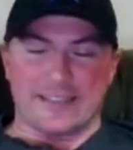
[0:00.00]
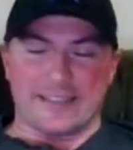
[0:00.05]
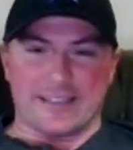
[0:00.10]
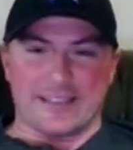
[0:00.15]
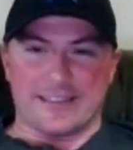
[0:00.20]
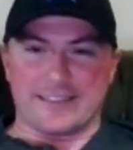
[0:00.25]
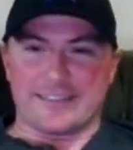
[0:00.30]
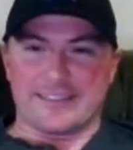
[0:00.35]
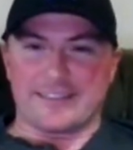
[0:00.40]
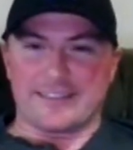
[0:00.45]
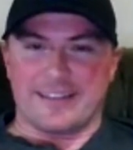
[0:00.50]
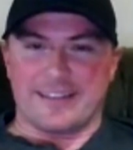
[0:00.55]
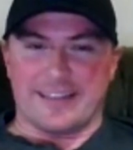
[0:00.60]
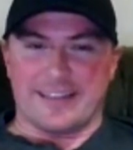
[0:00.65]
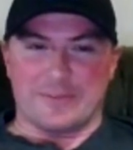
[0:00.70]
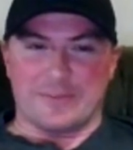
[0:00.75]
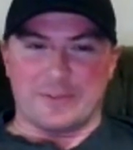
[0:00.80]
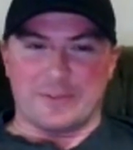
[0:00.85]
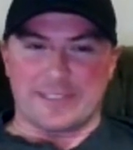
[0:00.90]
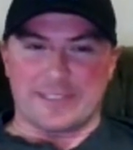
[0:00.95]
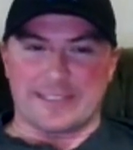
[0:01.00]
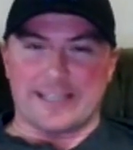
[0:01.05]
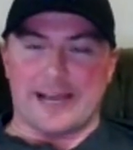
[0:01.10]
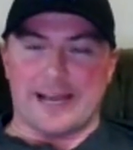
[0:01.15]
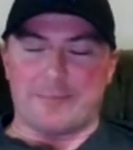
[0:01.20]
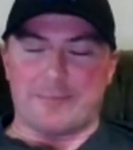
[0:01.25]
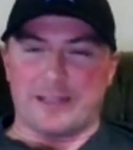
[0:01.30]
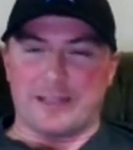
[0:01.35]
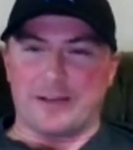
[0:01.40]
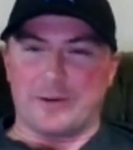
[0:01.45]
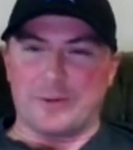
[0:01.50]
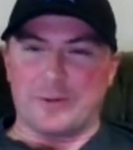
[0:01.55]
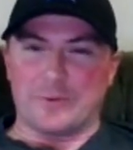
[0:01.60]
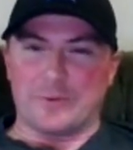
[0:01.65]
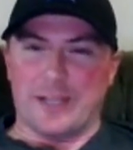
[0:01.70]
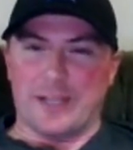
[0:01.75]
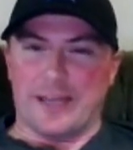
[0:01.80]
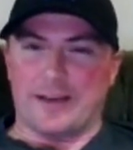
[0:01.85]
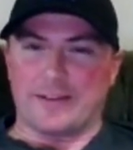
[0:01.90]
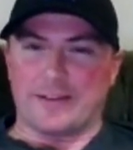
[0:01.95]
I guess that will stop in the hole
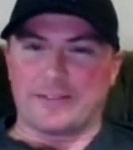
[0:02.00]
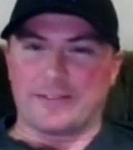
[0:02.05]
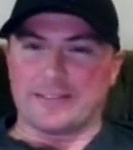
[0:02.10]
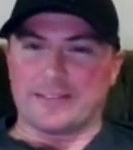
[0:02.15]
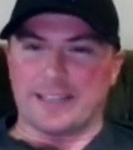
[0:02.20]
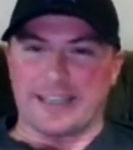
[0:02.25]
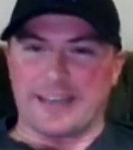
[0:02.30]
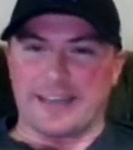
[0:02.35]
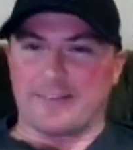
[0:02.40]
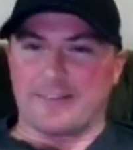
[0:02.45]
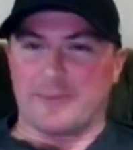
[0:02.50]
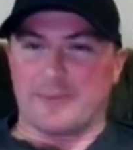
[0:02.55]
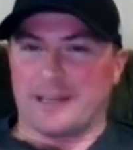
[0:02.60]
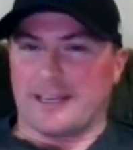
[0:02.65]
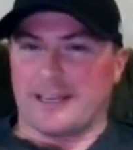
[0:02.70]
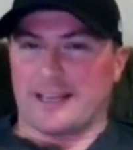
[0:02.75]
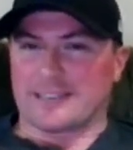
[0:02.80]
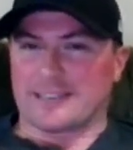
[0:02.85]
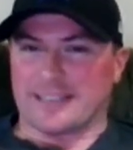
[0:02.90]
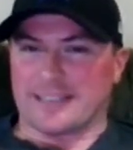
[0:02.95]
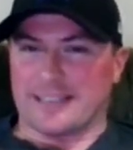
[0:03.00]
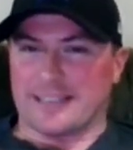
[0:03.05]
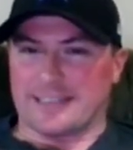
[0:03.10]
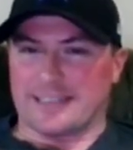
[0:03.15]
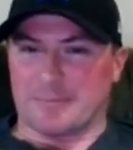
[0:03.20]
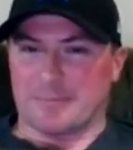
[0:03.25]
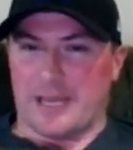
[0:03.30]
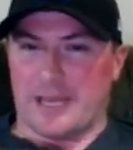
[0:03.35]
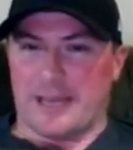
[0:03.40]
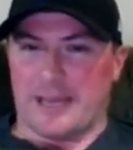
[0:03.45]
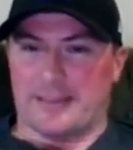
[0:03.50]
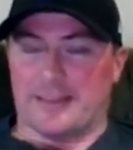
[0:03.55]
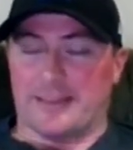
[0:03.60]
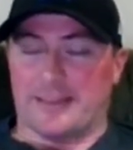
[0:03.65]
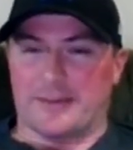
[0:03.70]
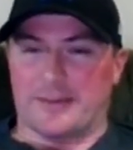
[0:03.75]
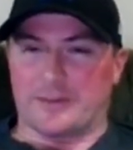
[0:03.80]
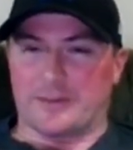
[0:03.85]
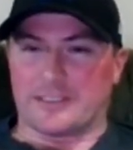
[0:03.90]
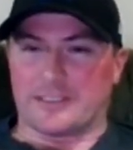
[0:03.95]
now. Like everybody acts like that's a bad
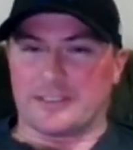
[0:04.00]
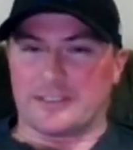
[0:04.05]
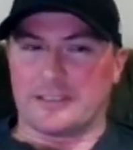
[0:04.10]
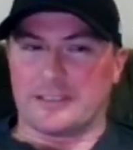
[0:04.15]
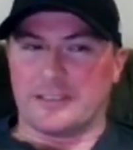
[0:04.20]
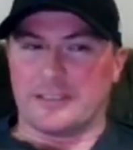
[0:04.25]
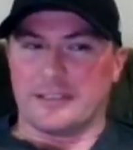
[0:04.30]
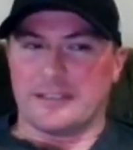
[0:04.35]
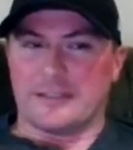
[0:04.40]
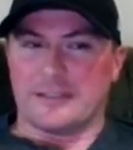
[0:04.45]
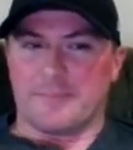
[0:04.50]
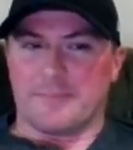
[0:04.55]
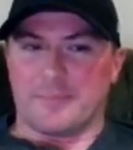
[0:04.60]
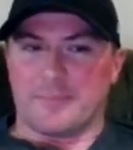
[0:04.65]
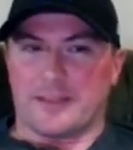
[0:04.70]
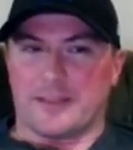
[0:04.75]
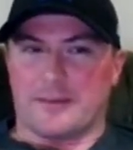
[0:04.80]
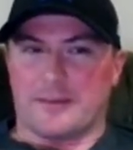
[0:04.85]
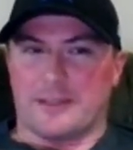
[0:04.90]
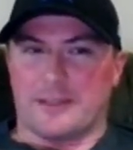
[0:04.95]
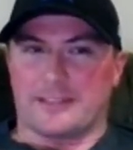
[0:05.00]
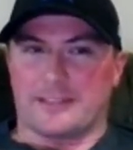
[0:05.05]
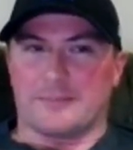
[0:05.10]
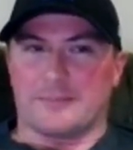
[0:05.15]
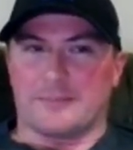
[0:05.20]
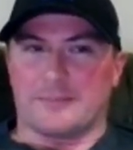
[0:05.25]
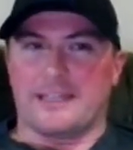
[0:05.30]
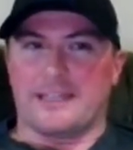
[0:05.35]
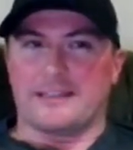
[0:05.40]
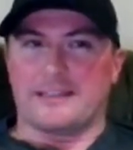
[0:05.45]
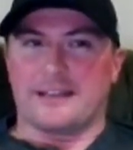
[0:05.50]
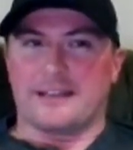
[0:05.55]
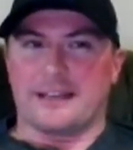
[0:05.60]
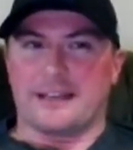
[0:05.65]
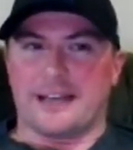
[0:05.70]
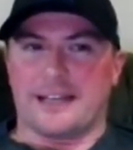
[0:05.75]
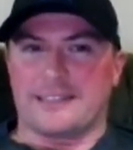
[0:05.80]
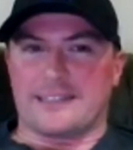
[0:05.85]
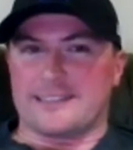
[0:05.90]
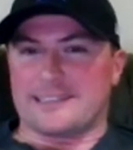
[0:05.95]
thing, which I mean to me,
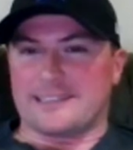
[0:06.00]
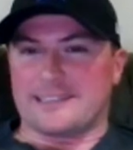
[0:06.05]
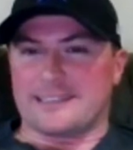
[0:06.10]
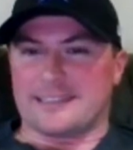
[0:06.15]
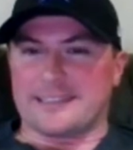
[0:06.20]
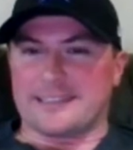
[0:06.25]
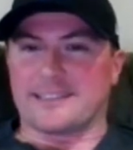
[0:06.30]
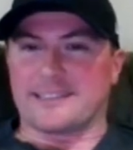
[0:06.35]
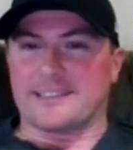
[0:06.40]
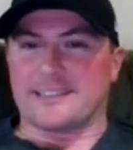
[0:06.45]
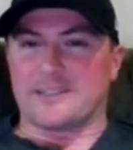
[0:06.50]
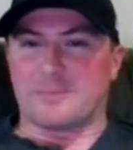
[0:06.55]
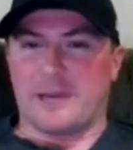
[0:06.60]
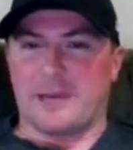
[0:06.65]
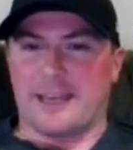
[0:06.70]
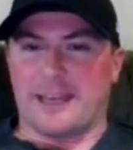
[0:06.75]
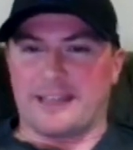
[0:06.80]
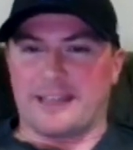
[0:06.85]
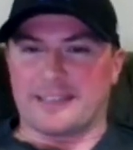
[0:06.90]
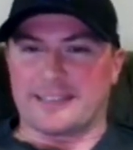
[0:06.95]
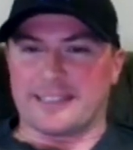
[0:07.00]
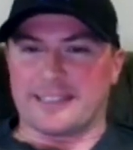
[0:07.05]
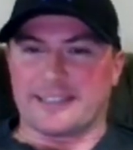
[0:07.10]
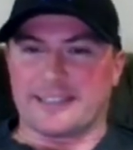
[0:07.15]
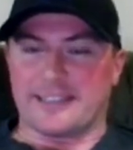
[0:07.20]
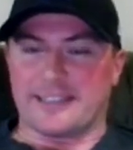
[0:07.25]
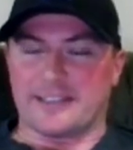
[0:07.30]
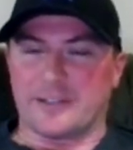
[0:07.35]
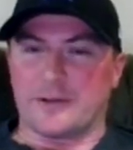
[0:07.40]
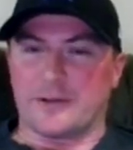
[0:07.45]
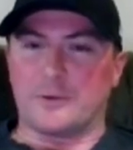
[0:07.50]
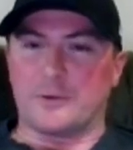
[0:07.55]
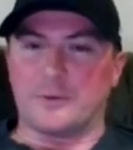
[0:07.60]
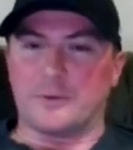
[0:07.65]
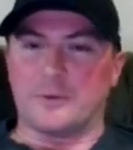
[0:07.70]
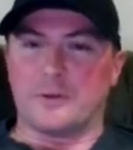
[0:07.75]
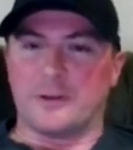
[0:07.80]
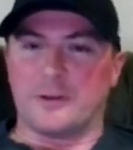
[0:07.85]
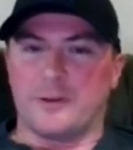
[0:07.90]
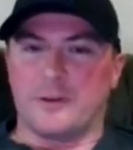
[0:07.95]
I see a six inch bag, a six inch
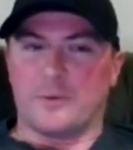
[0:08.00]
hole.